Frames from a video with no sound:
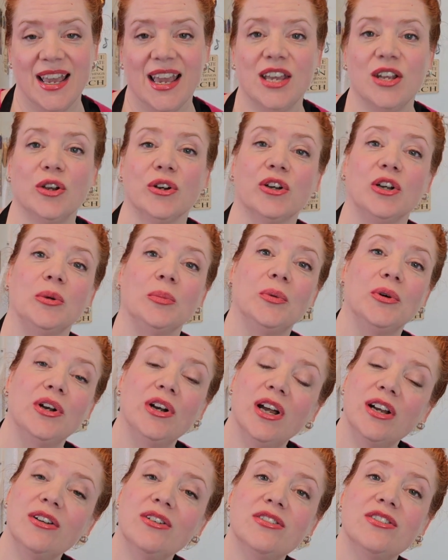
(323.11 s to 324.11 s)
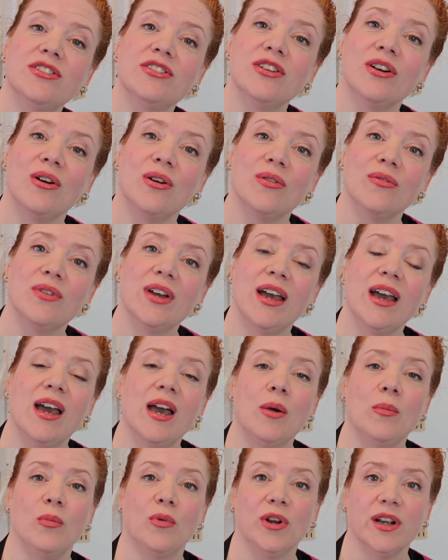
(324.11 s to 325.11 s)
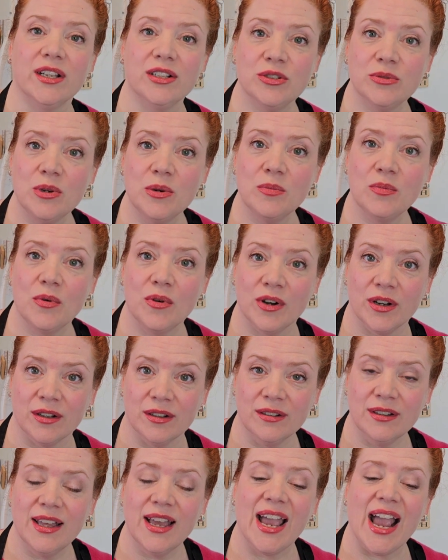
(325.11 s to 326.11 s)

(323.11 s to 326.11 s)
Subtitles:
You're going to put it on your stove, bring it to a boil,